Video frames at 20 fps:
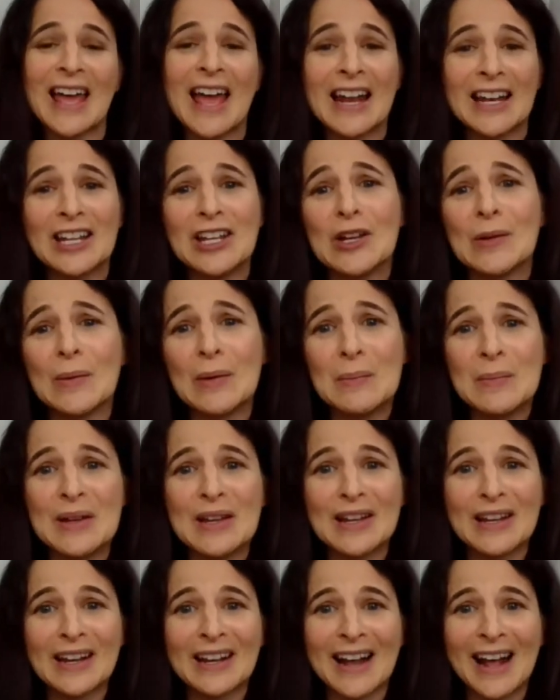any human
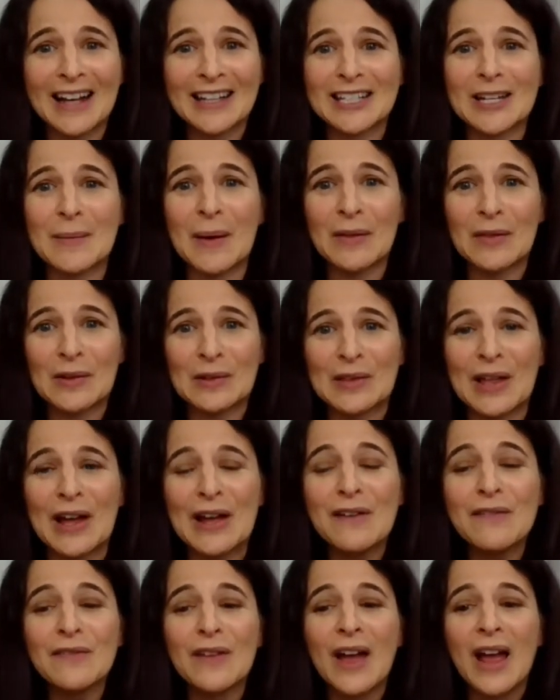being can ask about their
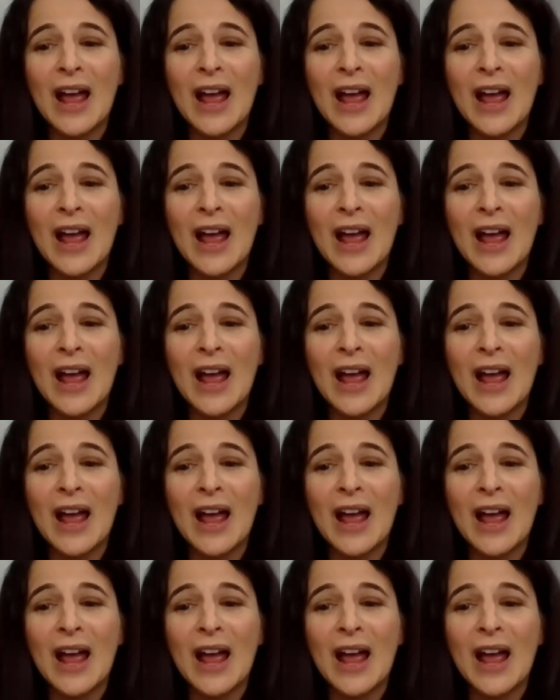life.